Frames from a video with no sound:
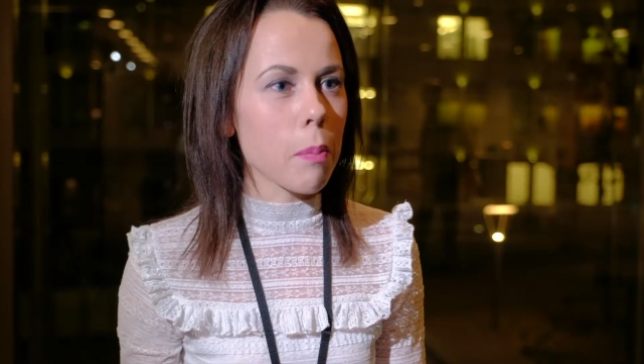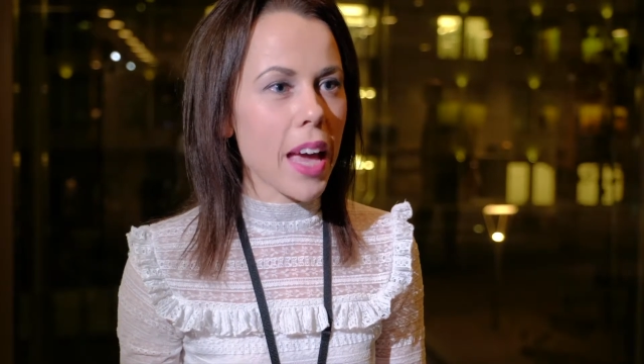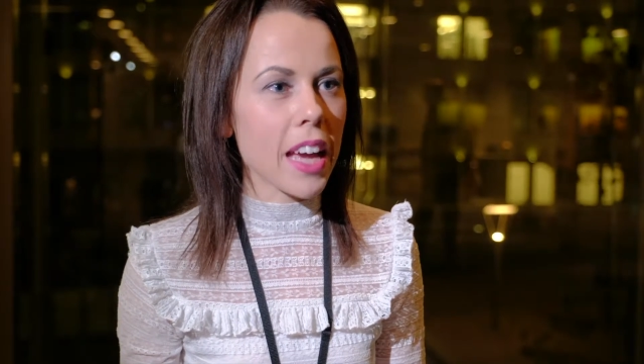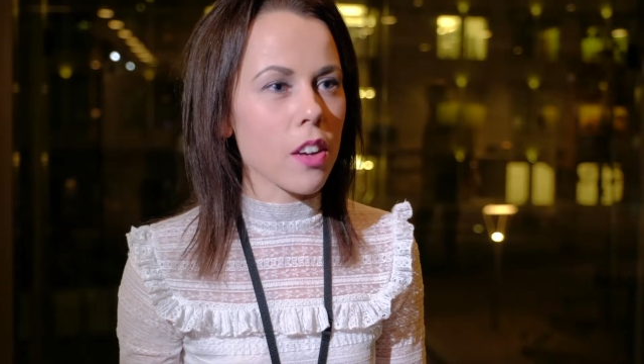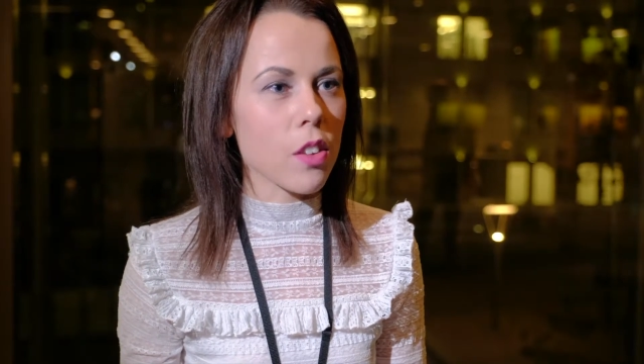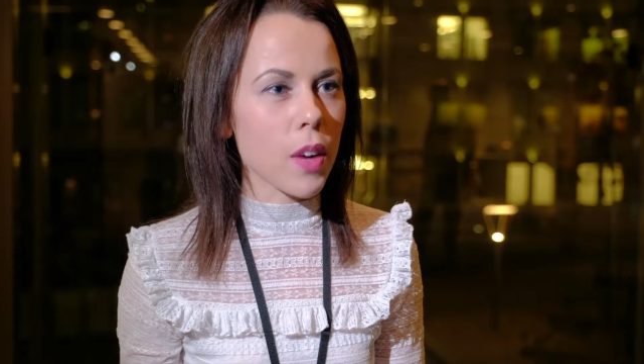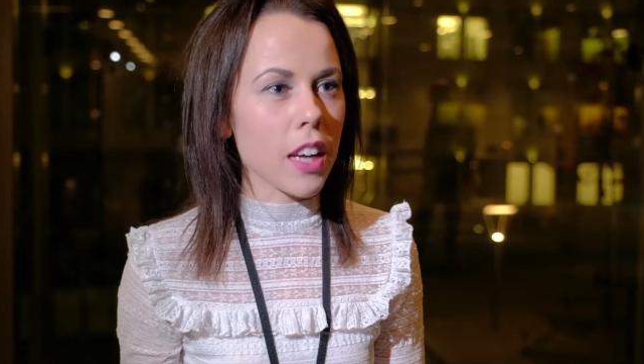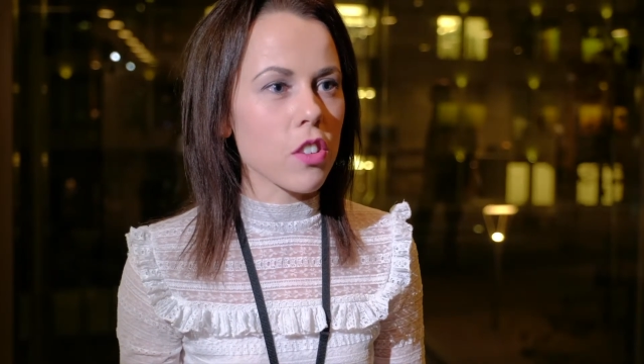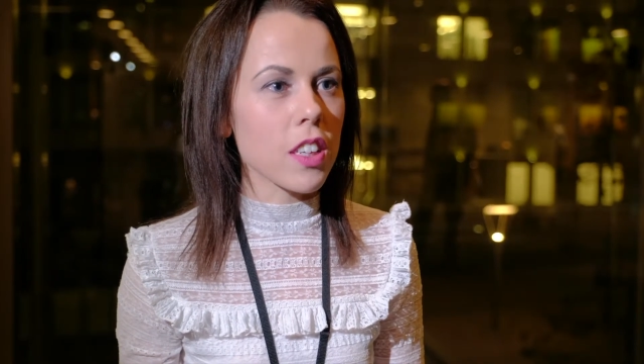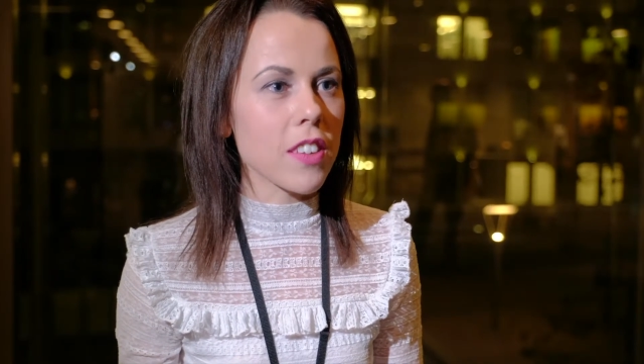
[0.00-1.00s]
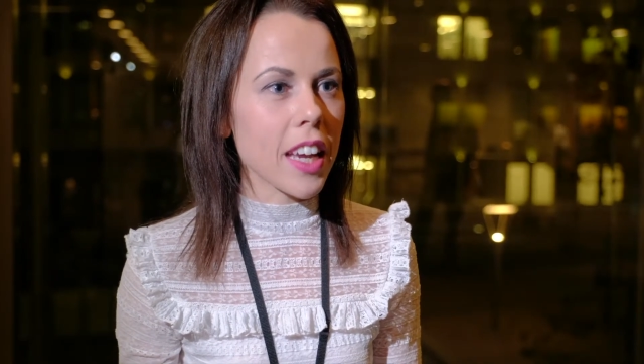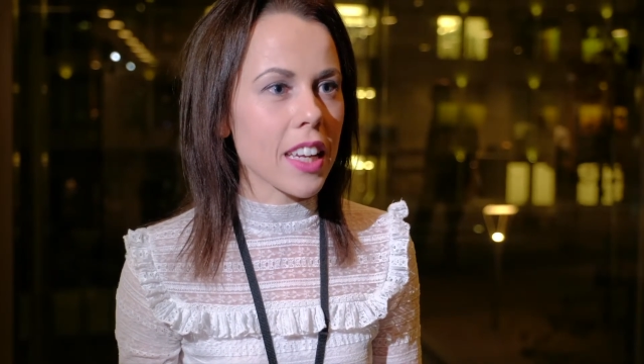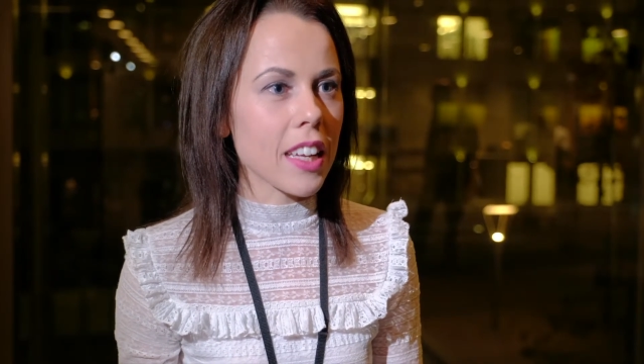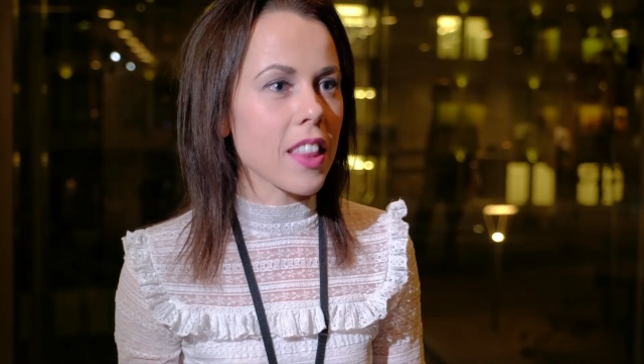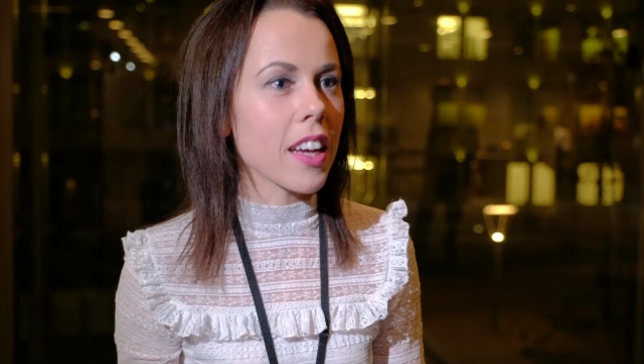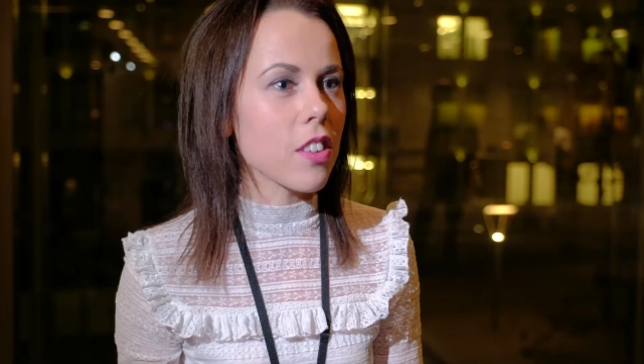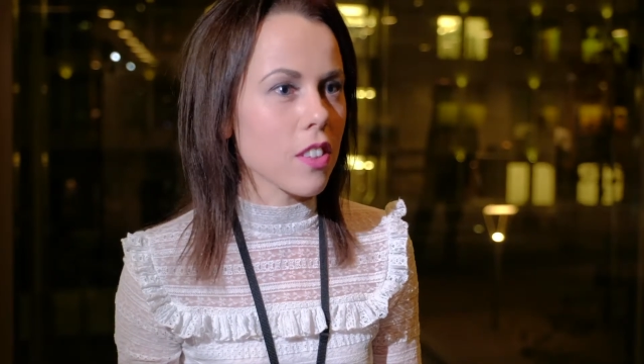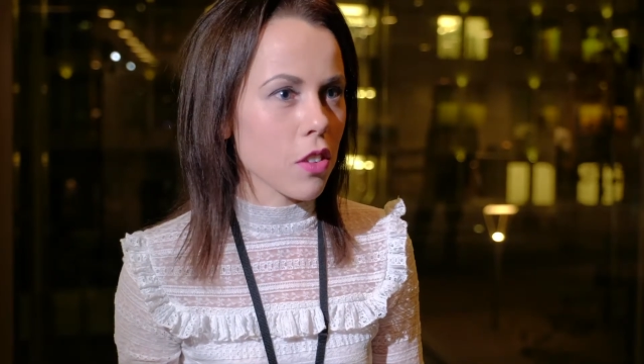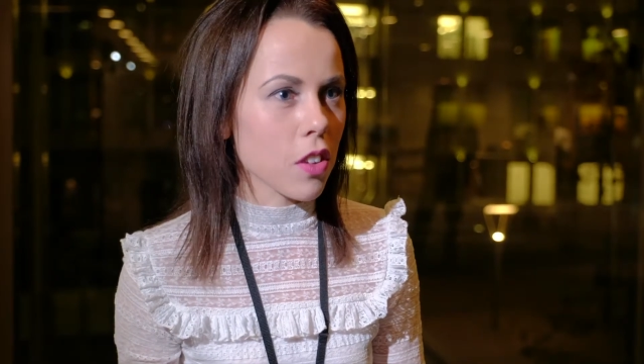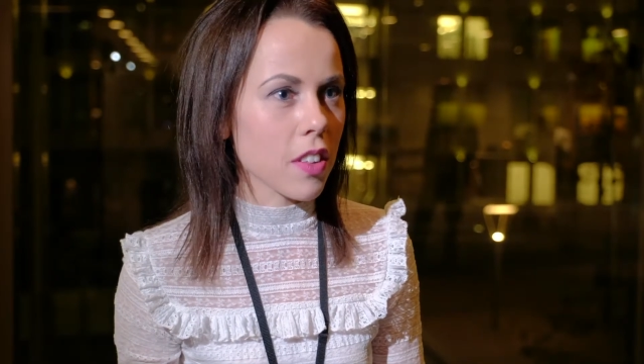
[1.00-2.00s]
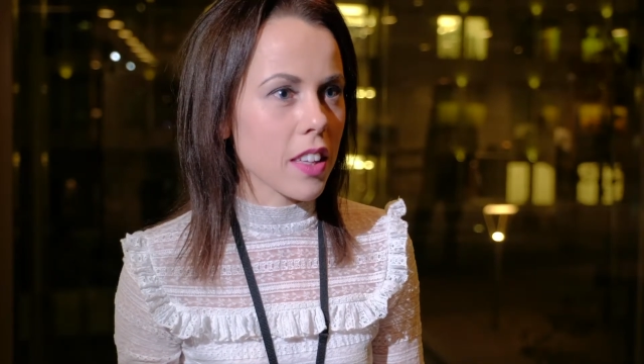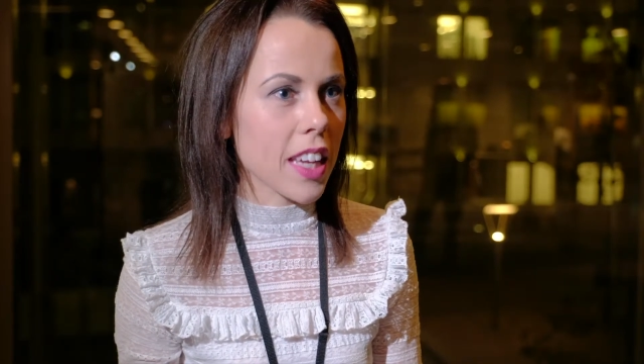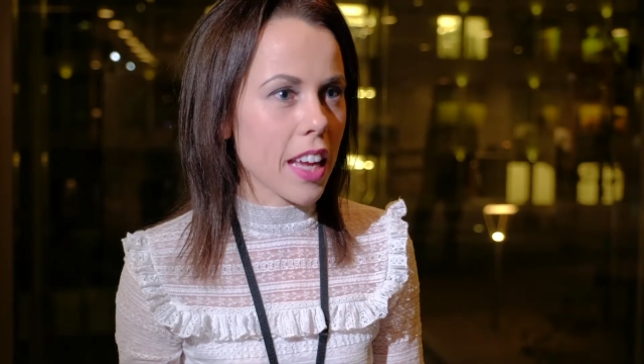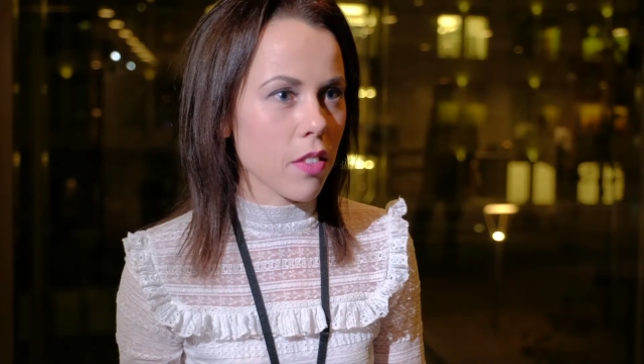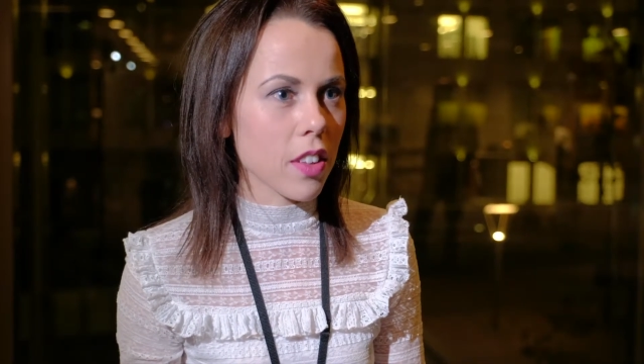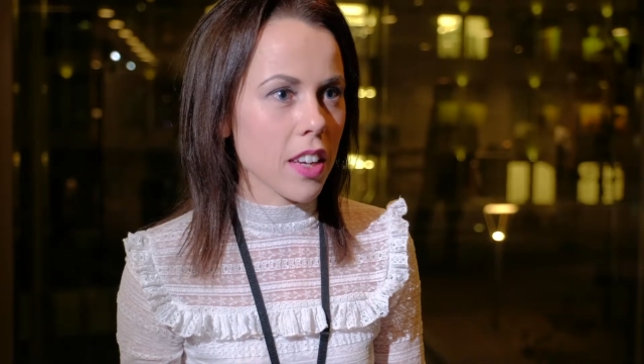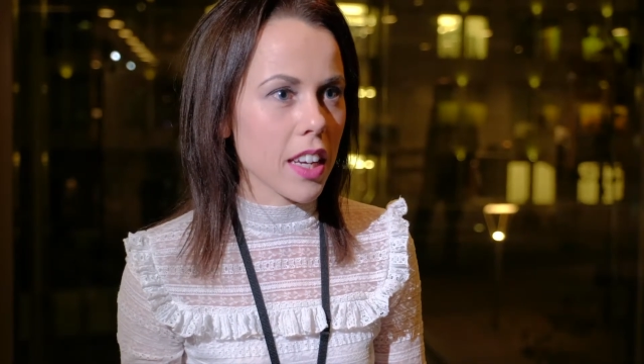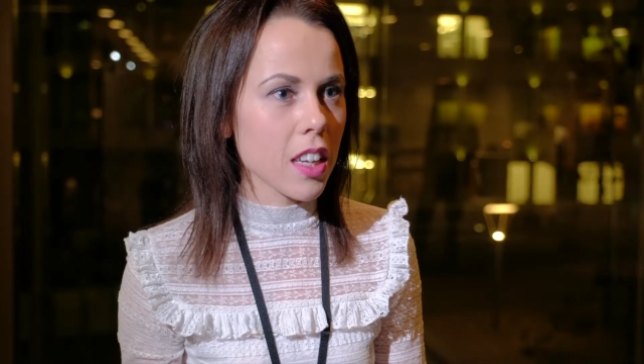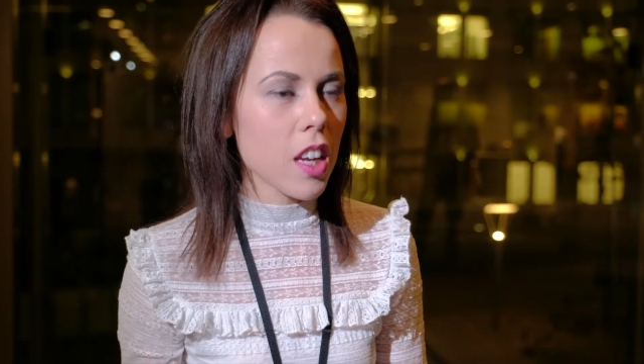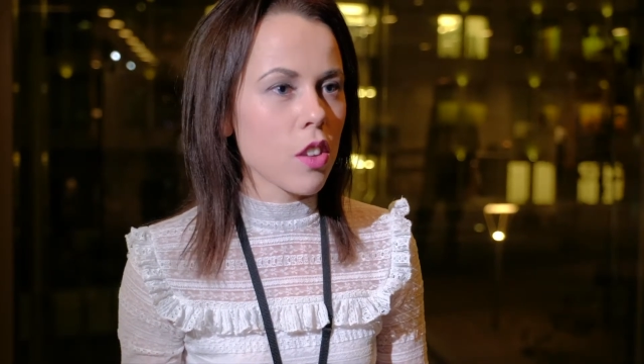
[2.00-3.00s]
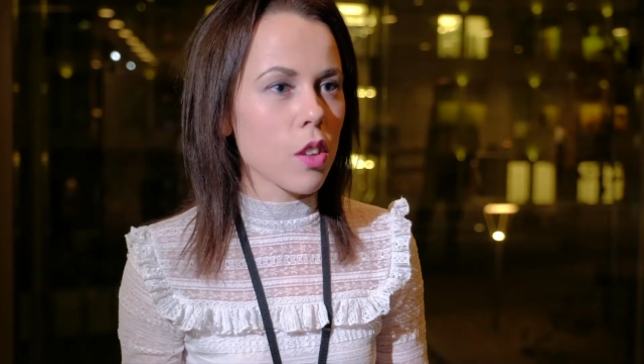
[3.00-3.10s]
and payers are actually taking their decisions at the end of the day.